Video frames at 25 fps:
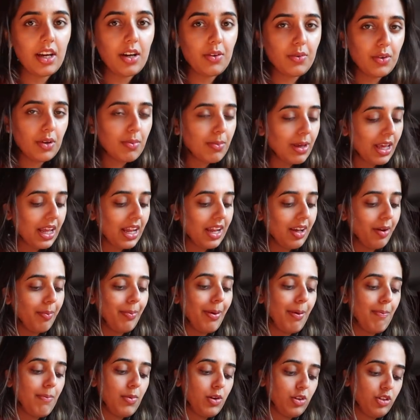I want to be a little
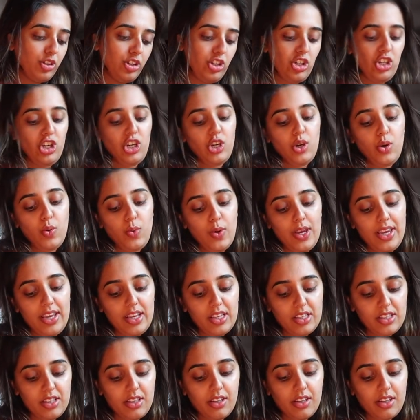bit more dewy.